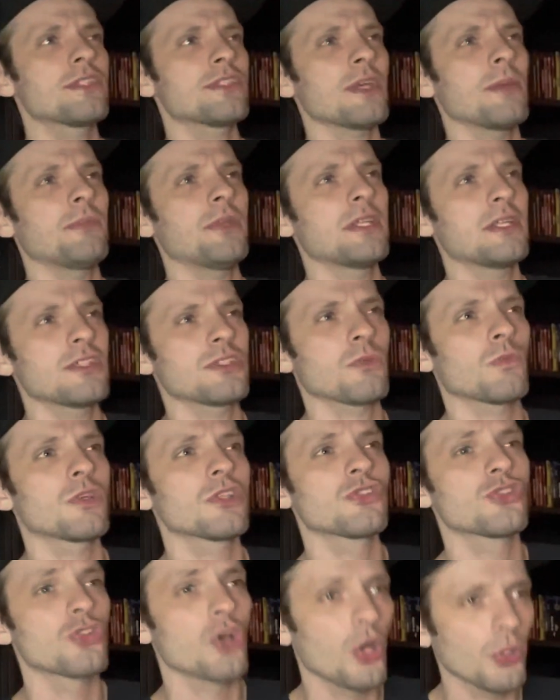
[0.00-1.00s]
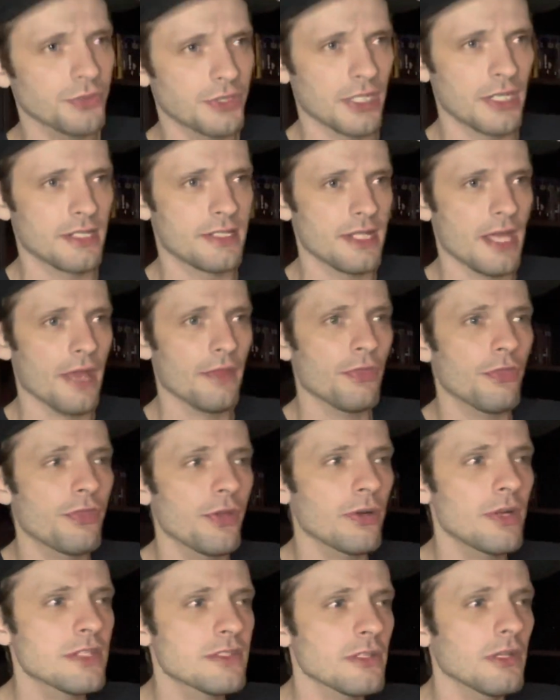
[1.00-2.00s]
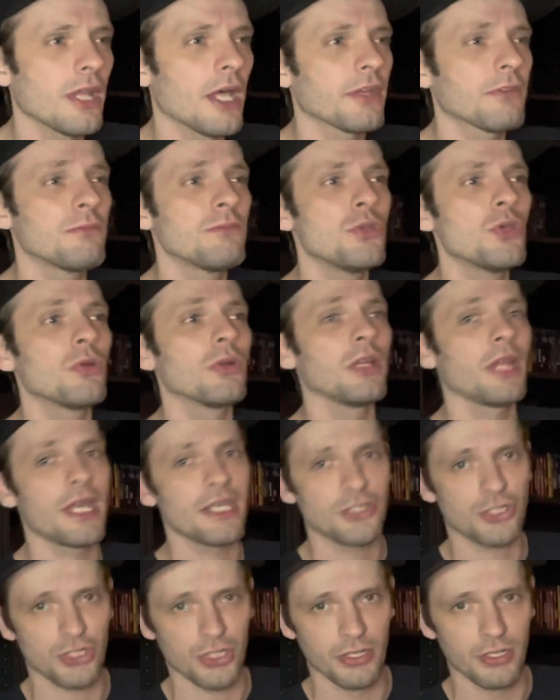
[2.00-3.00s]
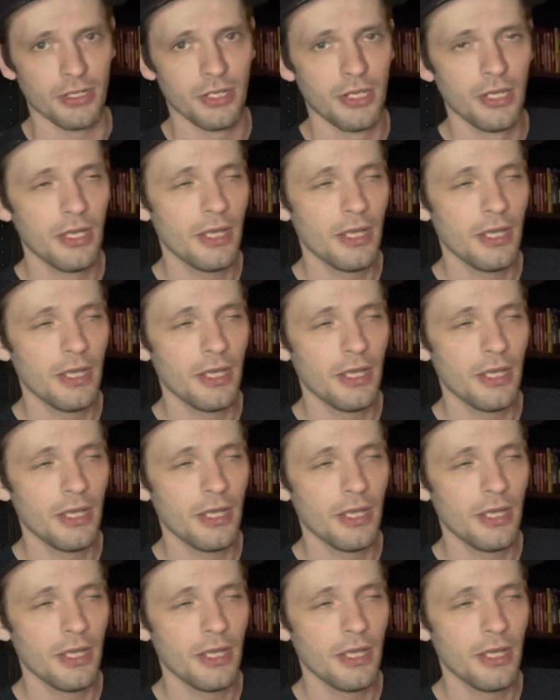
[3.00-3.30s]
something doesn't result in a death, there is a lot of mutilation.